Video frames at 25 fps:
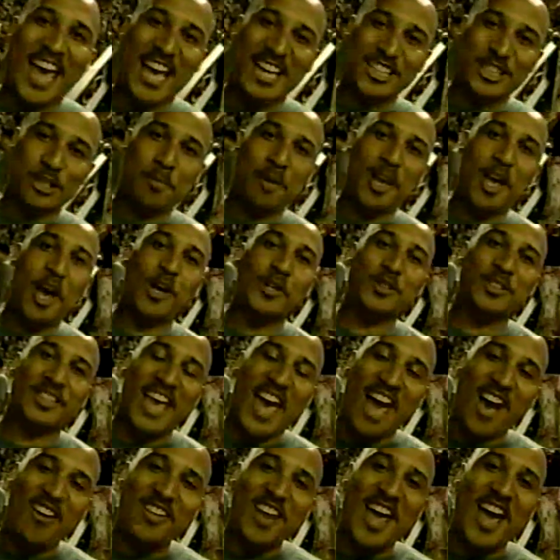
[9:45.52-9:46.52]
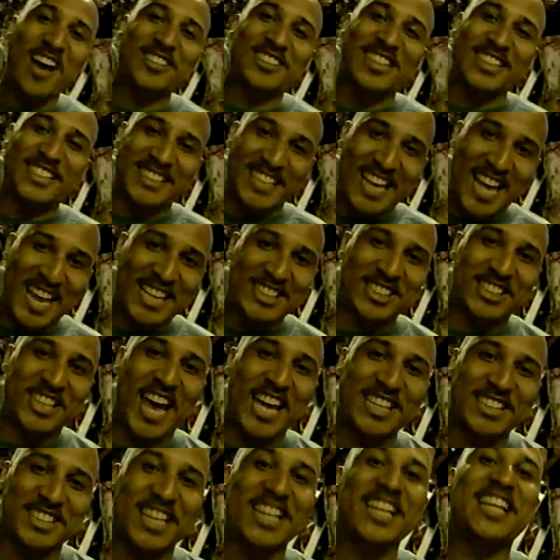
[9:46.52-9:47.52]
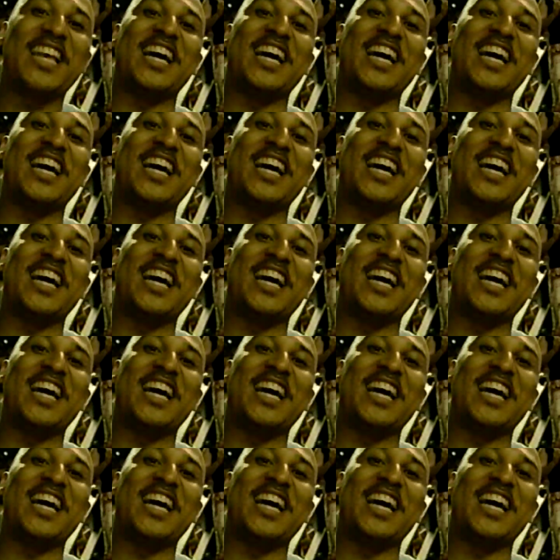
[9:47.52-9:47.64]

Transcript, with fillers: HBO's countdown to Janet Jackson